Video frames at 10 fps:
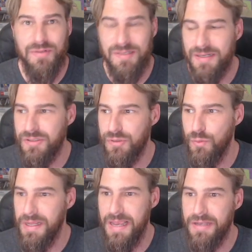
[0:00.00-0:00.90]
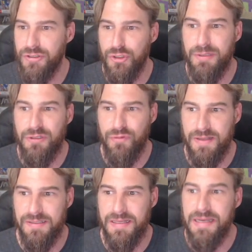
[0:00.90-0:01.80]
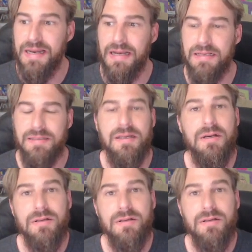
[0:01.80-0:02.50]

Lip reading: 6:28 should be translated as,